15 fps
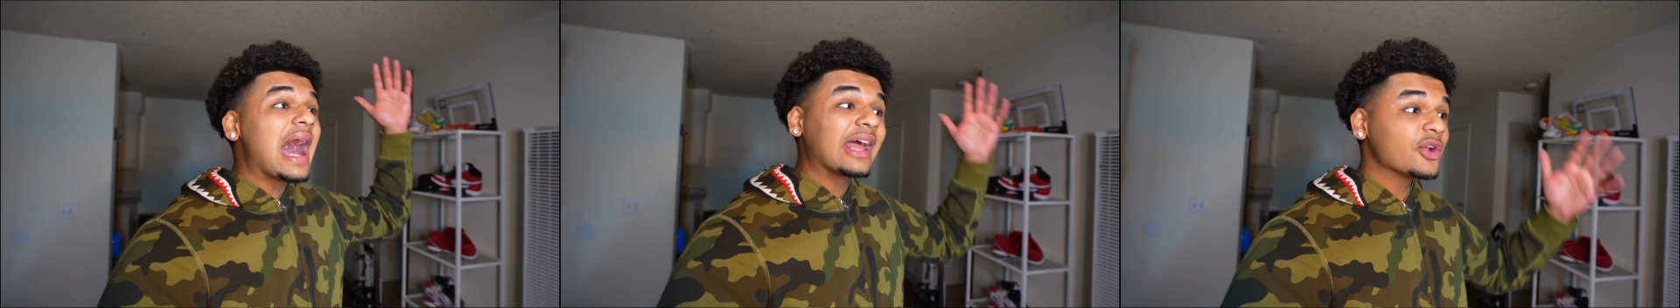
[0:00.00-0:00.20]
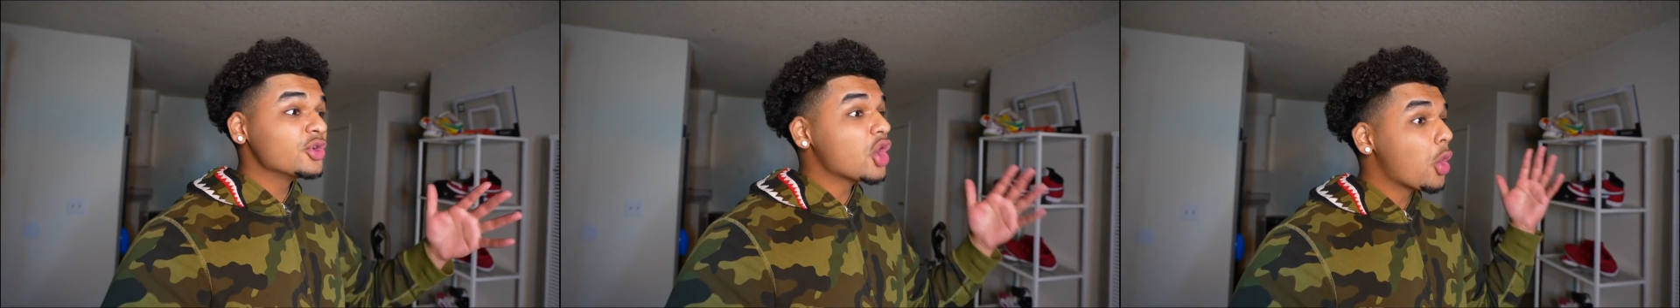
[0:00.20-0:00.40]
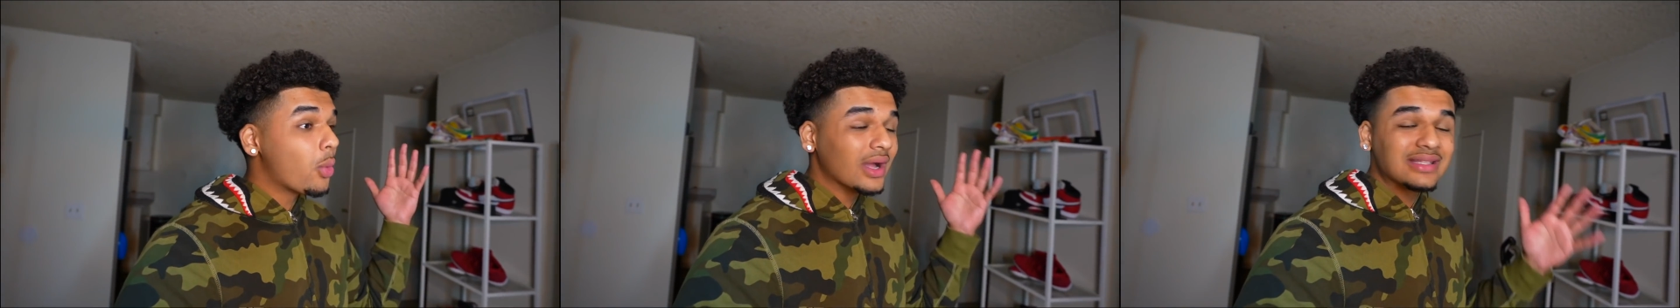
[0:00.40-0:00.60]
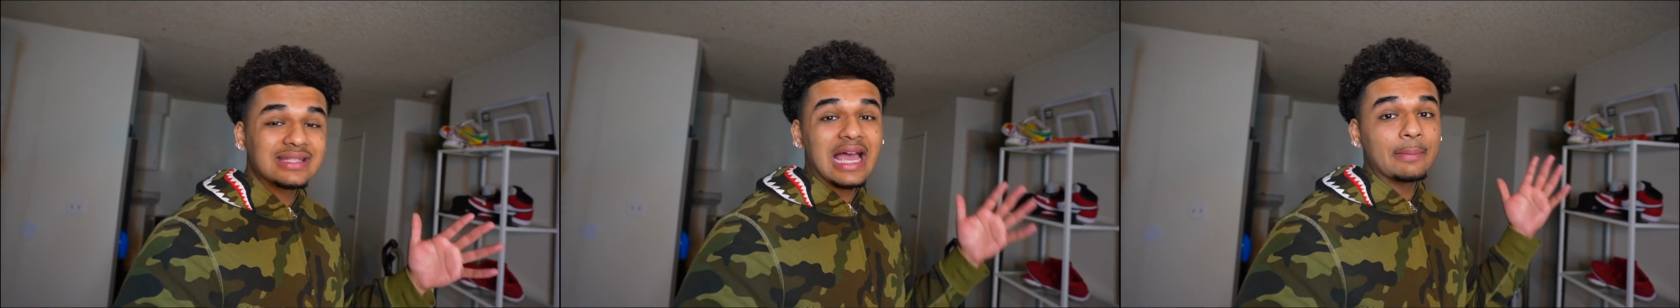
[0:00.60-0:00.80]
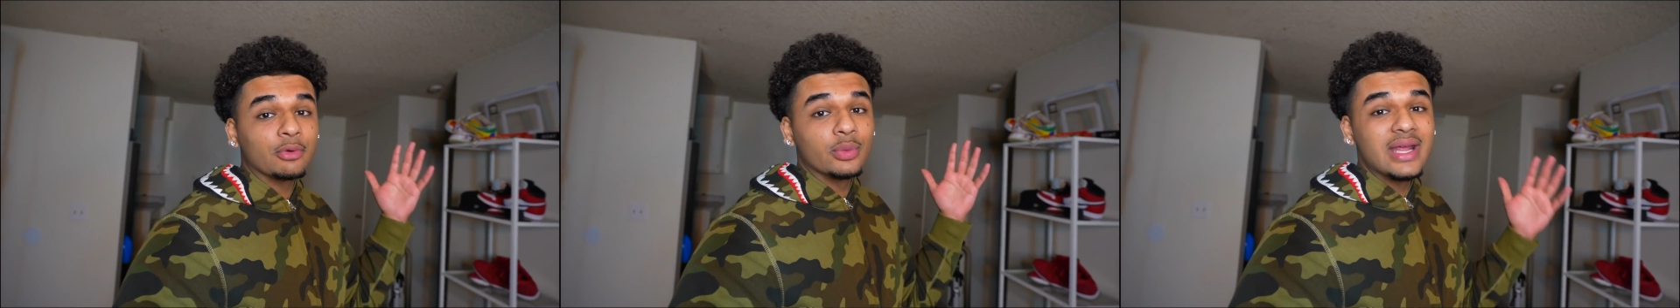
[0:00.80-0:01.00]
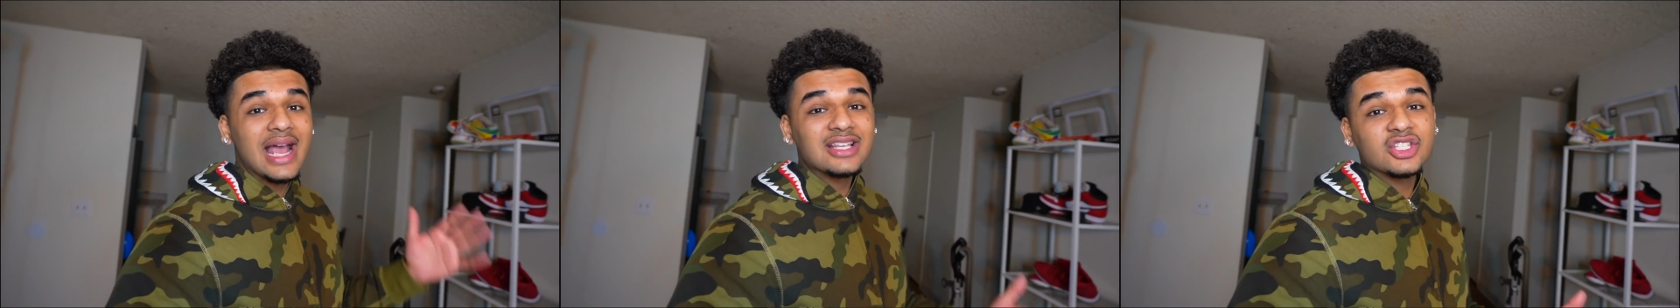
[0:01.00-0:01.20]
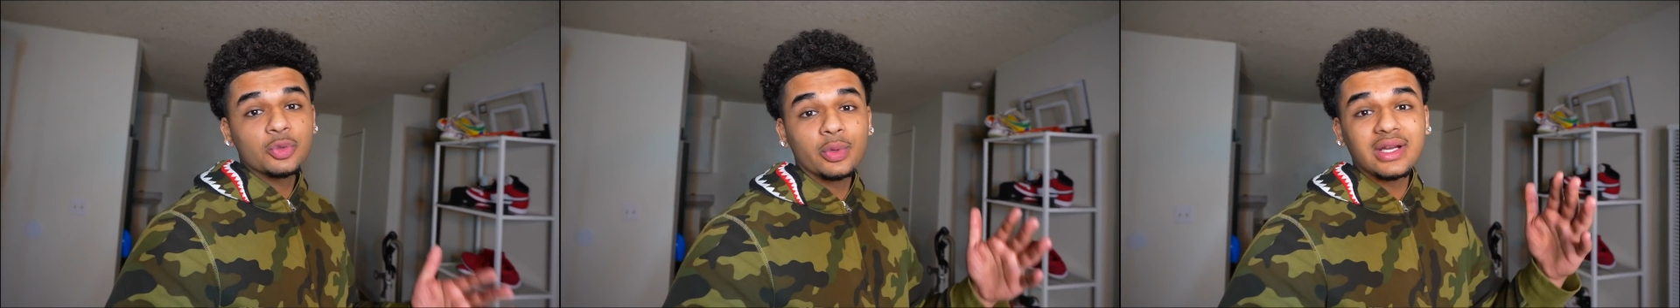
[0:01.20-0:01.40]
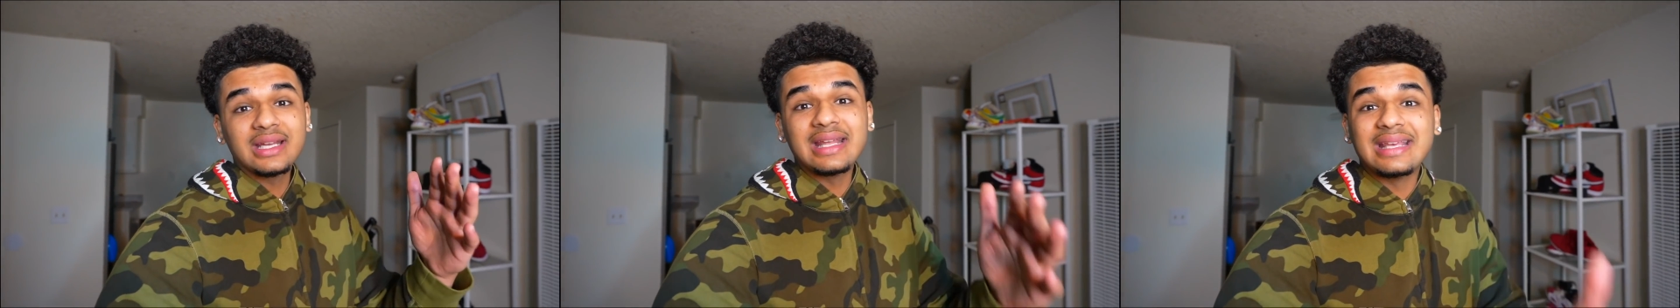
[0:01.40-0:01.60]
I don't know what type of reaction
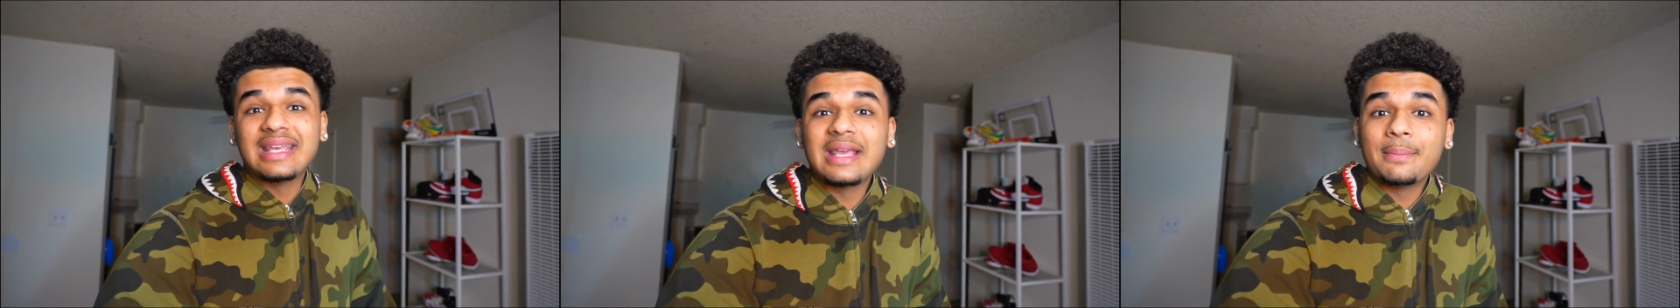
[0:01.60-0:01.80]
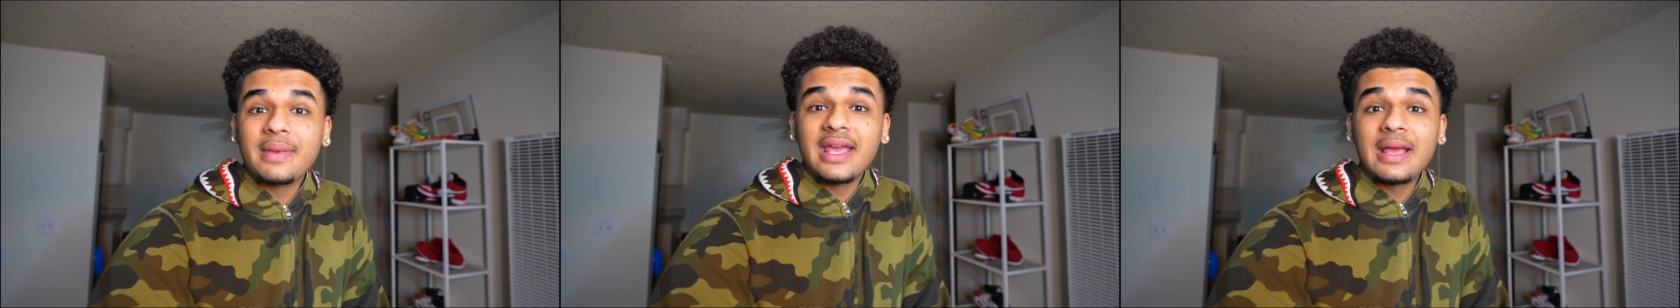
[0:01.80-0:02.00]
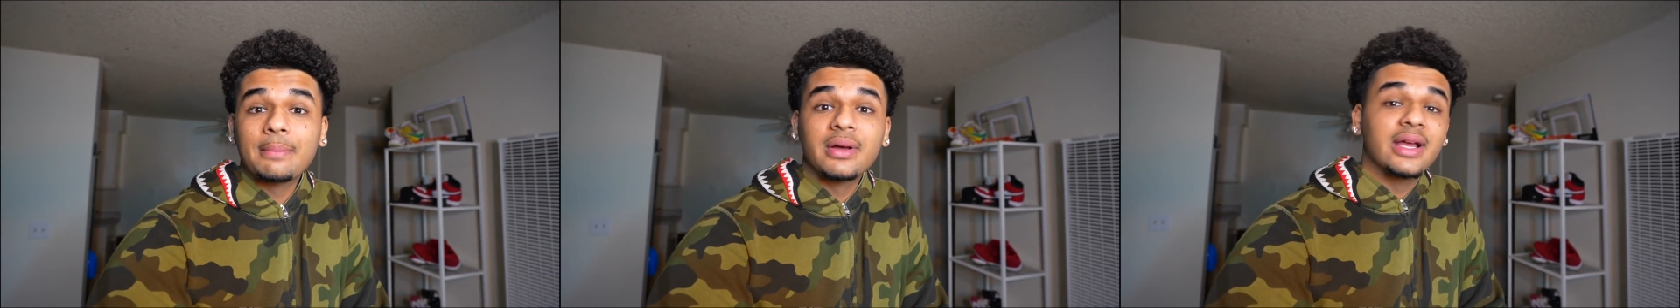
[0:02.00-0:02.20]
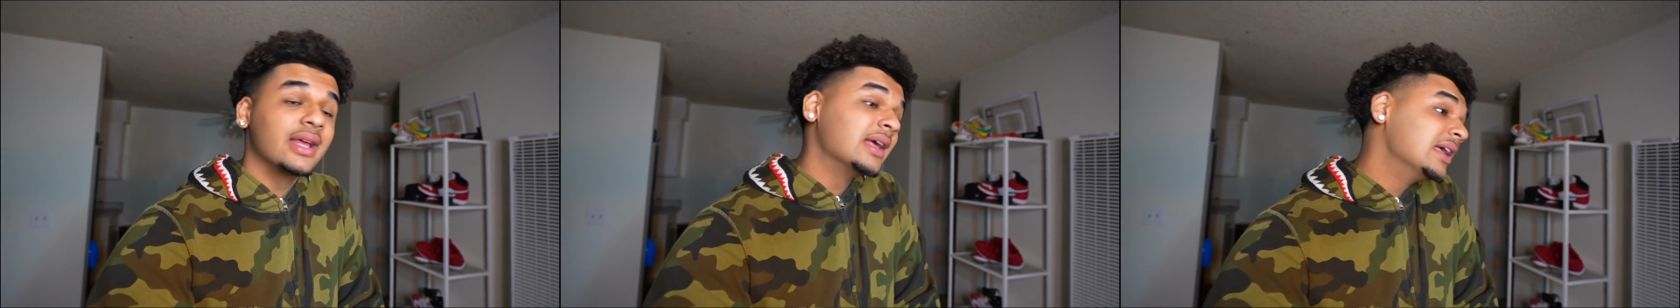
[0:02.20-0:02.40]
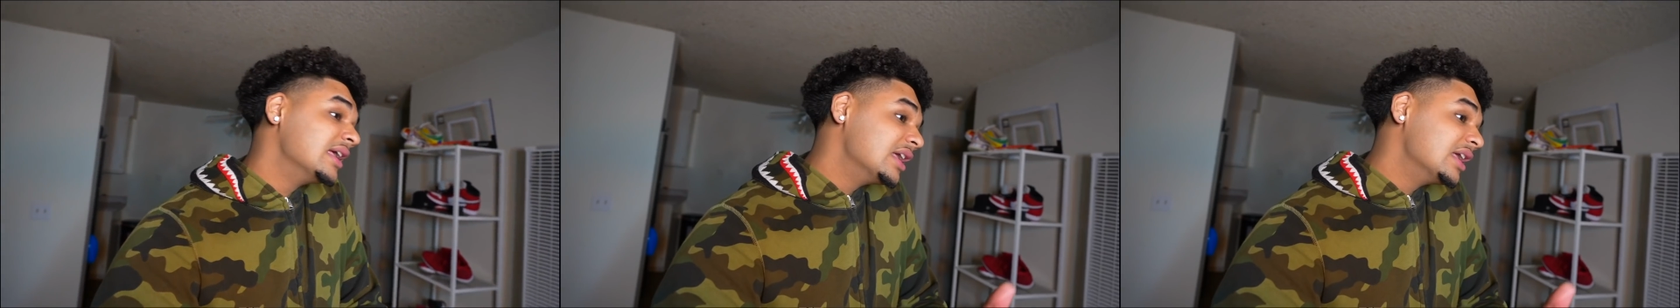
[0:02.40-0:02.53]
we're gonna get, man, but